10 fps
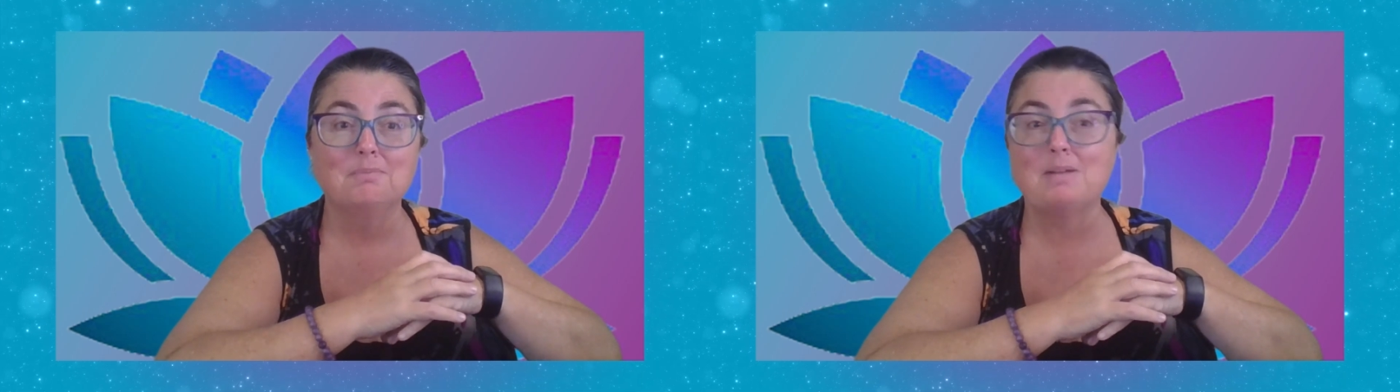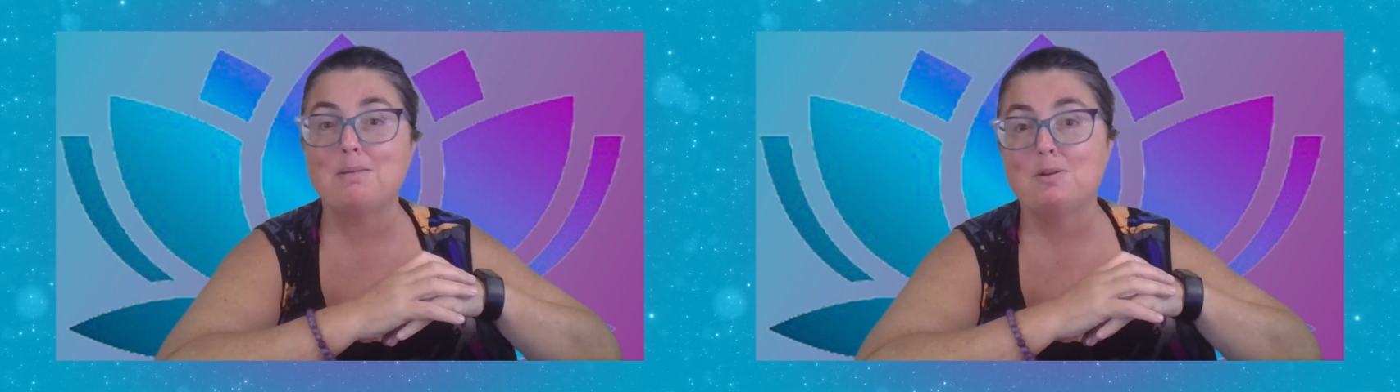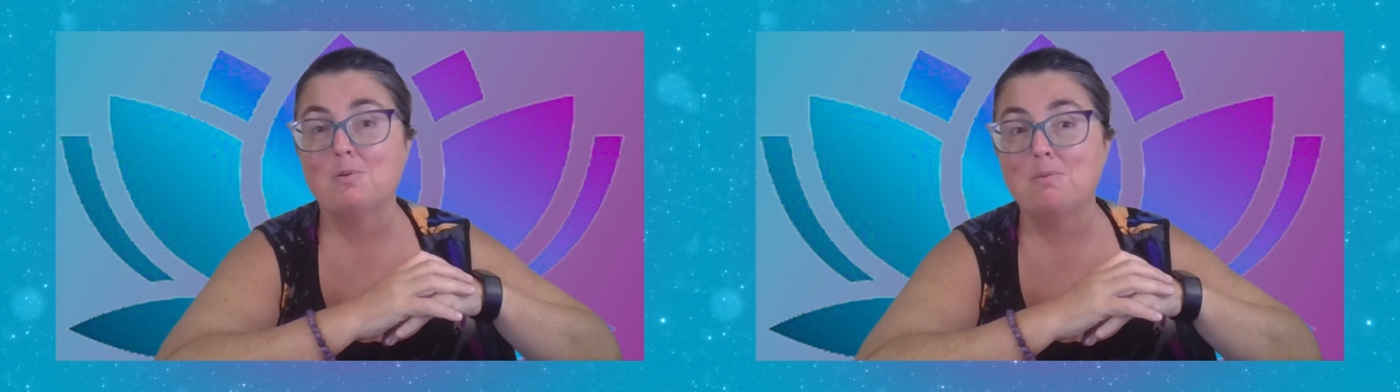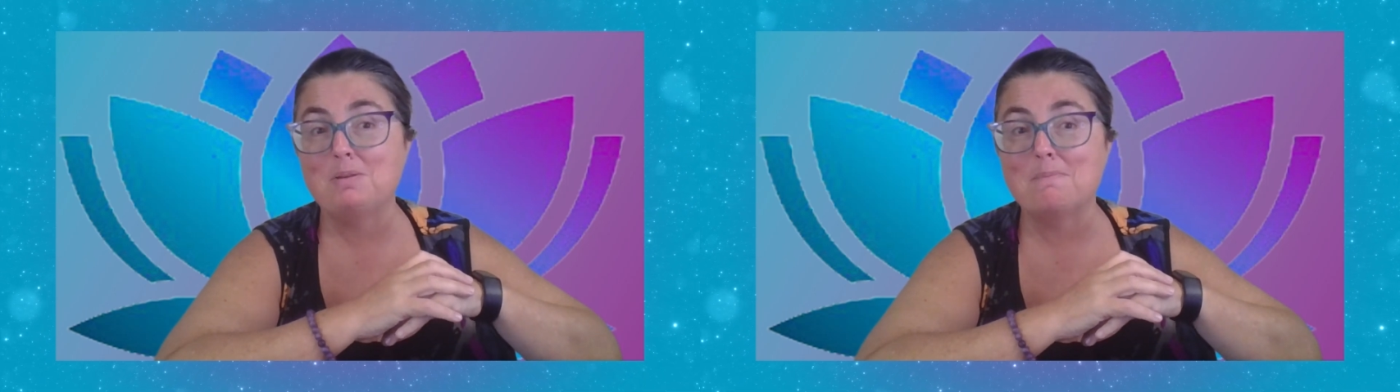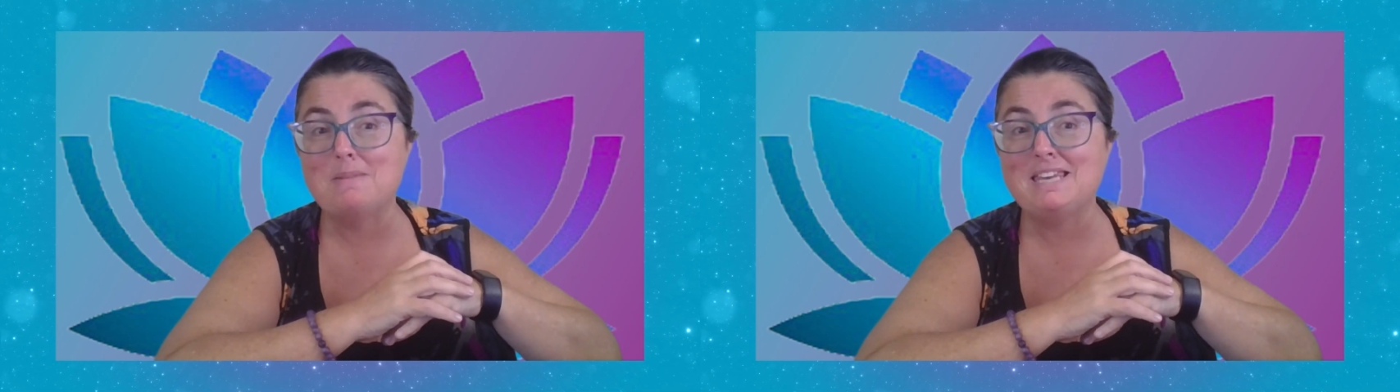Maybe it won't
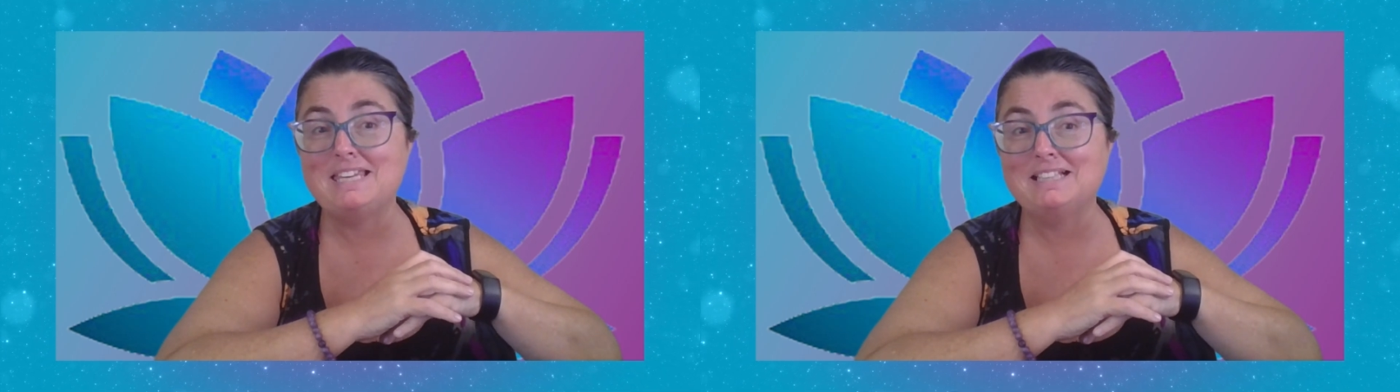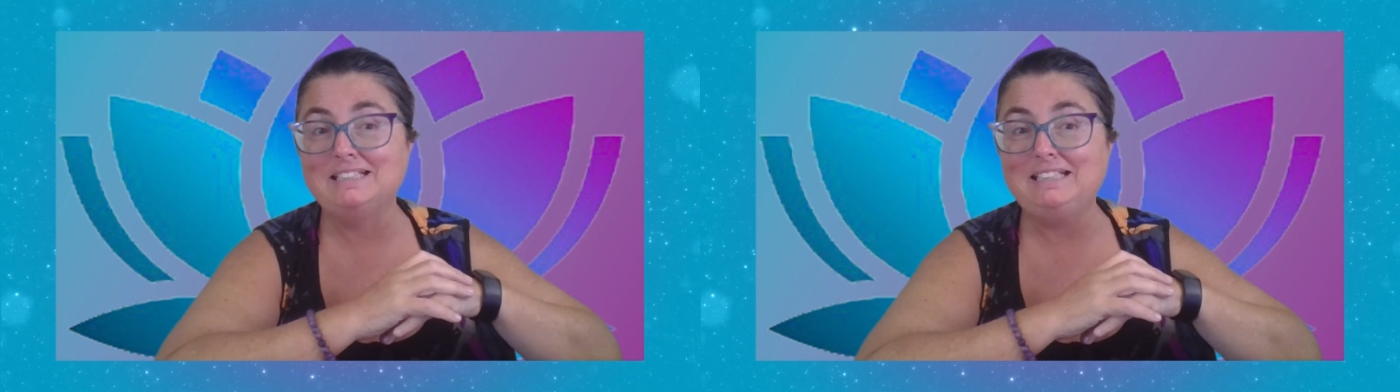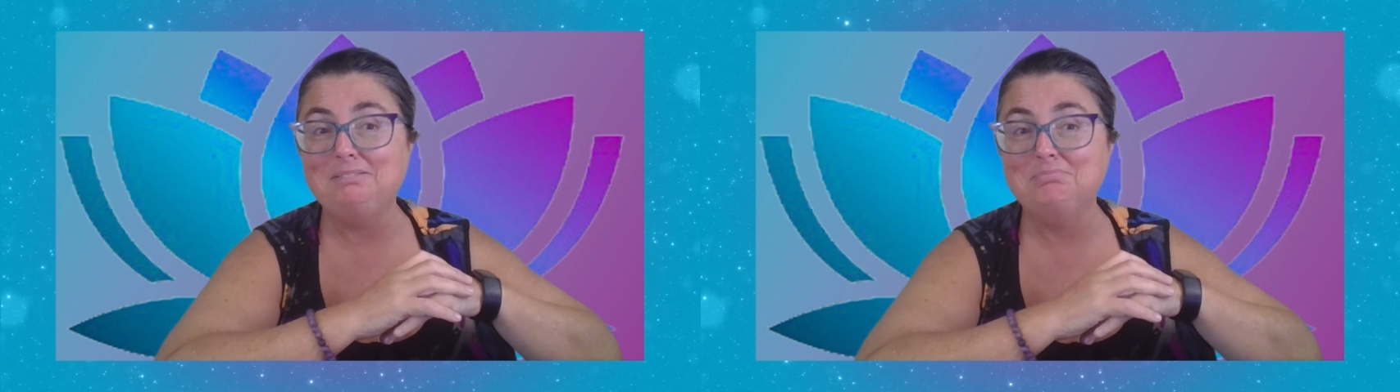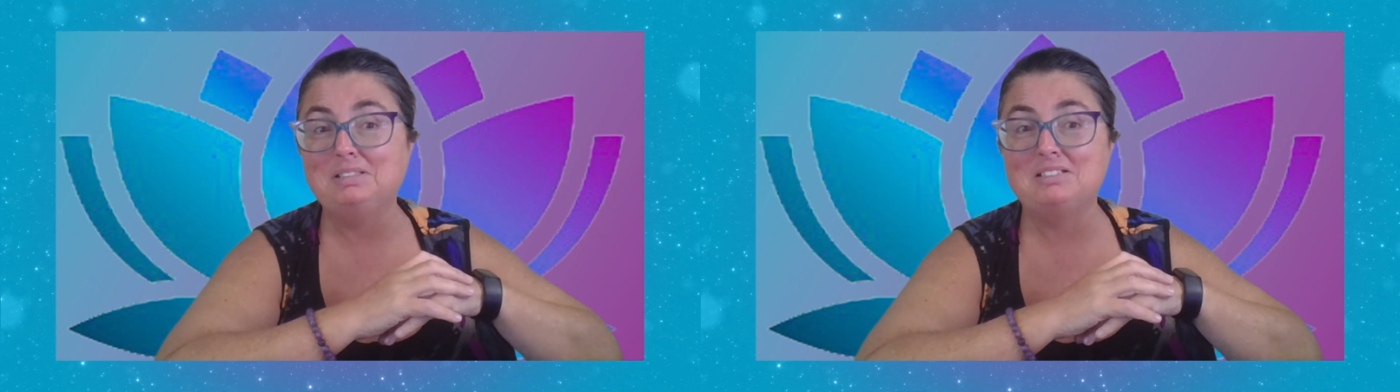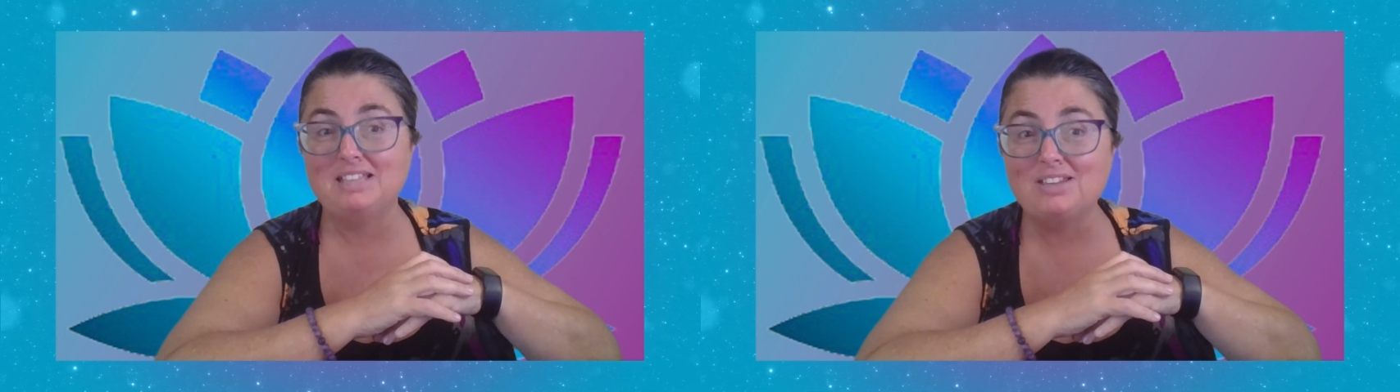be immediately, but